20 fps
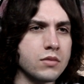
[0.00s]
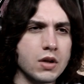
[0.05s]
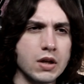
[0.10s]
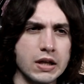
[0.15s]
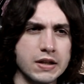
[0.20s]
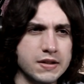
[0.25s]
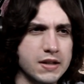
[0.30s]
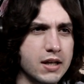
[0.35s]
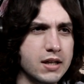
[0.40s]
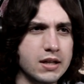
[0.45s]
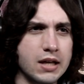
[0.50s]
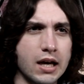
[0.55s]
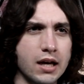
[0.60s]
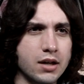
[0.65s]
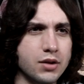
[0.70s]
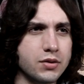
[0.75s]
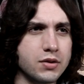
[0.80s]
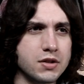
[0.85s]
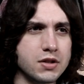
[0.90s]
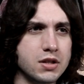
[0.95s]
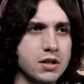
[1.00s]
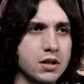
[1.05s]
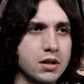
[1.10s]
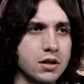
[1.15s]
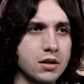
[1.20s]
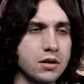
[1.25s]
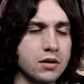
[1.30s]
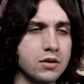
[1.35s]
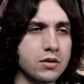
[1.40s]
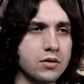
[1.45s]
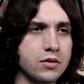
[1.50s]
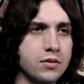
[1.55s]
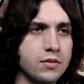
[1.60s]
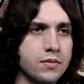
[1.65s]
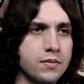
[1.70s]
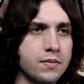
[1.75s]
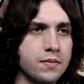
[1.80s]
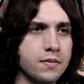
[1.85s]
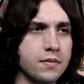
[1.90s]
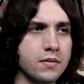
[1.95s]
Is that not Christina?
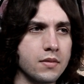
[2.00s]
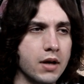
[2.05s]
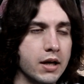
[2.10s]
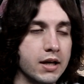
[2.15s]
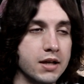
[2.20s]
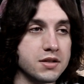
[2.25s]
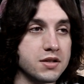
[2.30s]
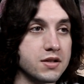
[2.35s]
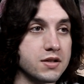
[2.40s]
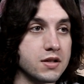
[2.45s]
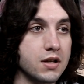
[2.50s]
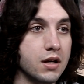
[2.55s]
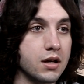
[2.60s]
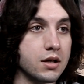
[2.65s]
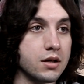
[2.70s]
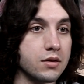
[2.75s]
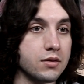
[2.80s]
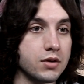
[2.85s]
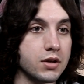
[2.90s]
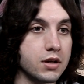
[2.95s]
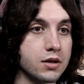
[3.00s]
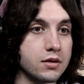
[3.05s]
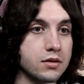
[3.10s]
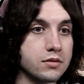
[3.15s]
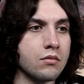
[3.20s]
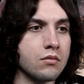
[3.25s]
I guess it's not. Okay.